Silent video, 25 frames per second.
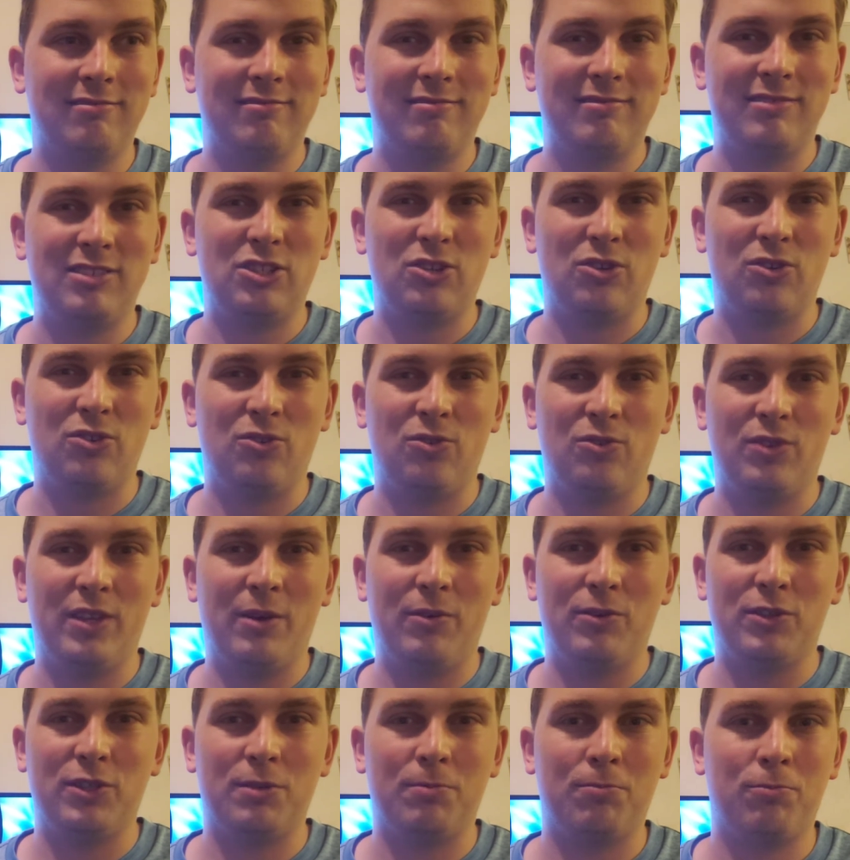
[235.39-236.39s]
So
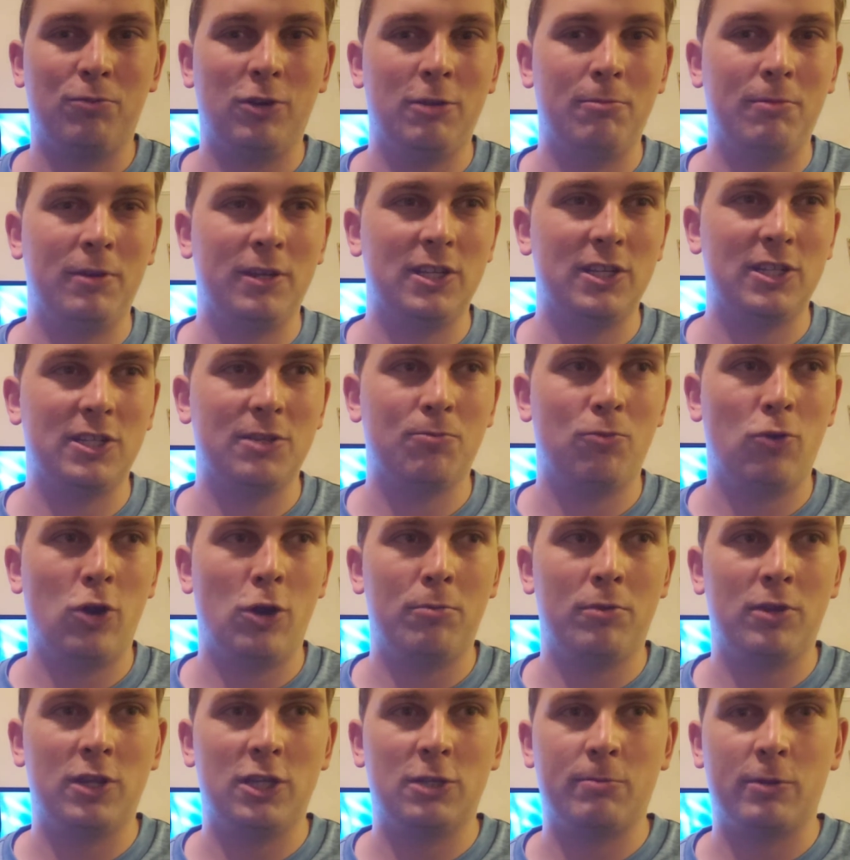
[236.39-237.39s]
that was a pretty big
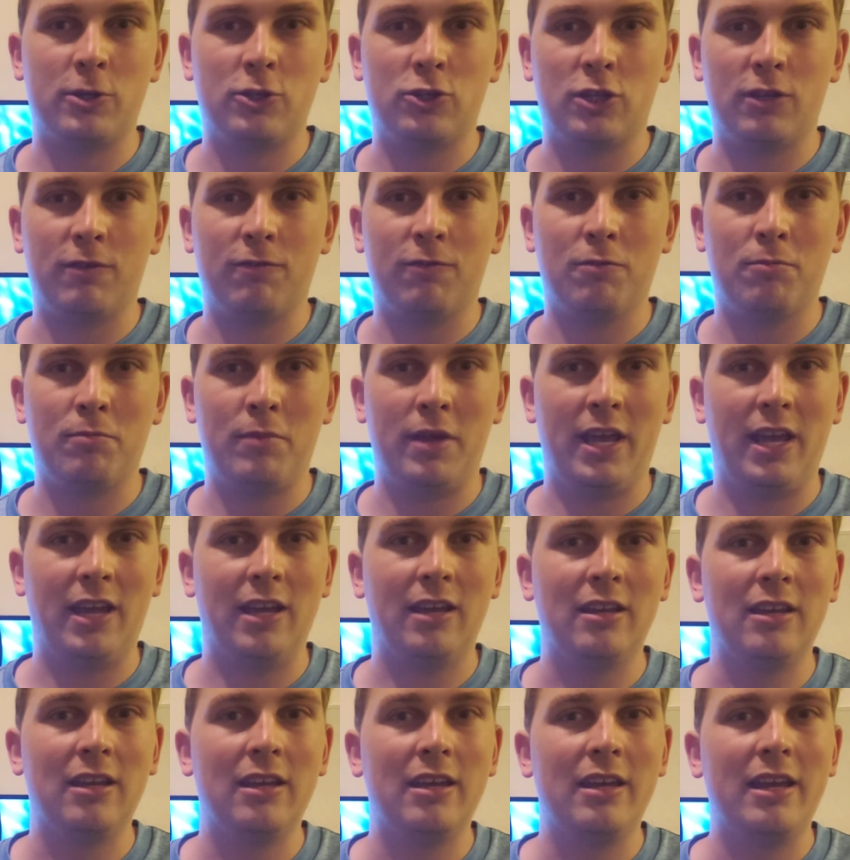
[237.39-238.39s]
disappointment, especially for
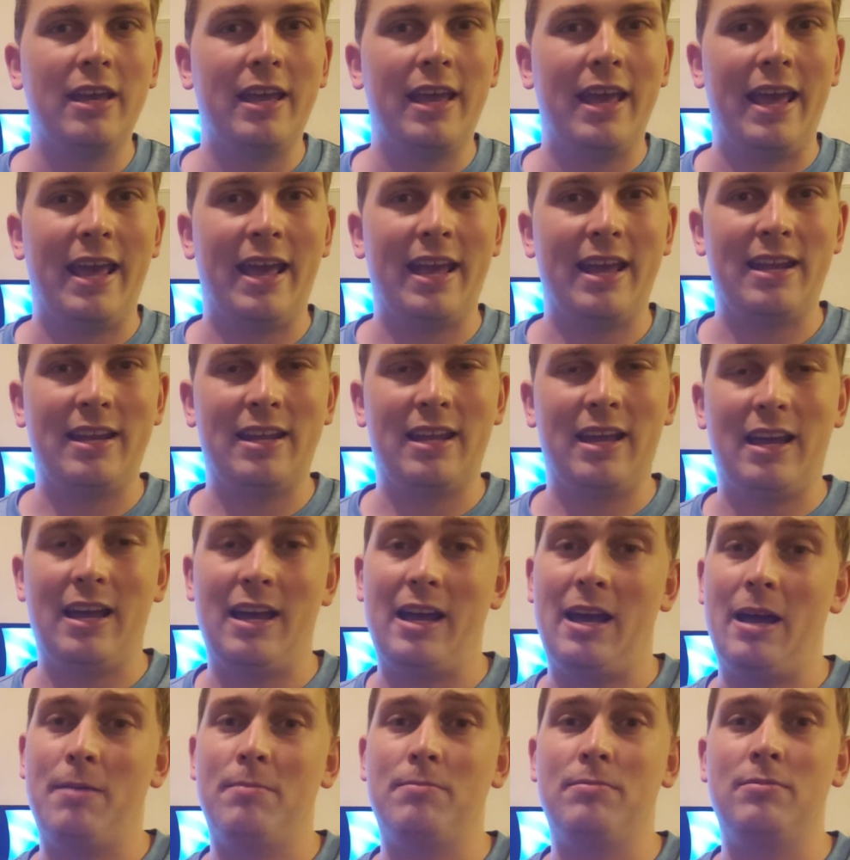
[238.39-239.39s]
me. And
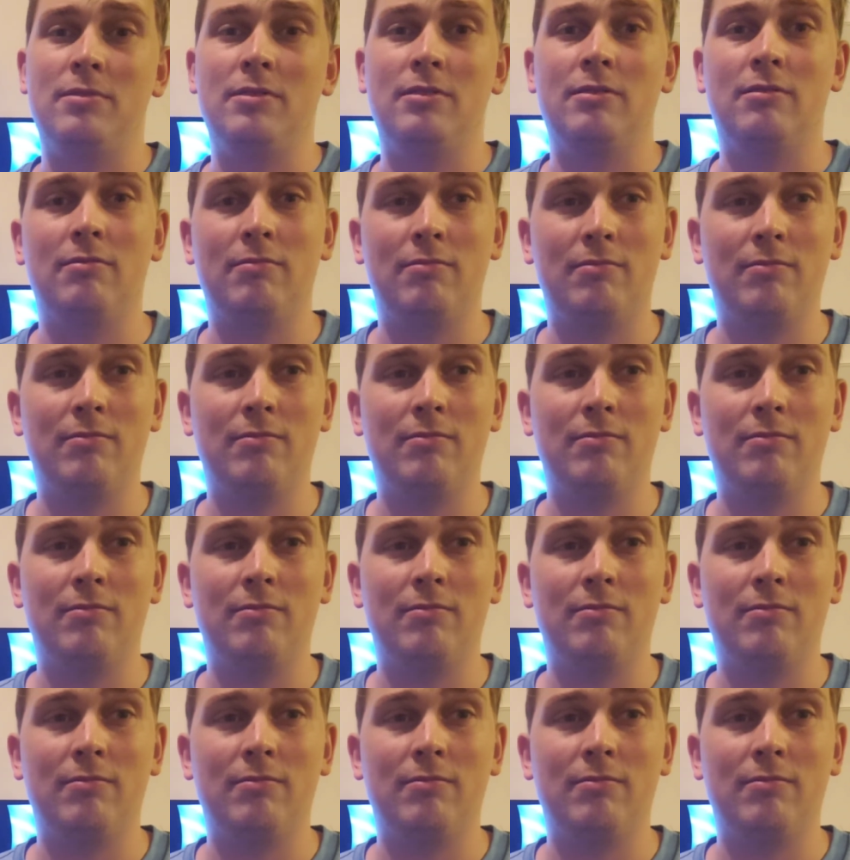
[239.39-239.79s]
I'm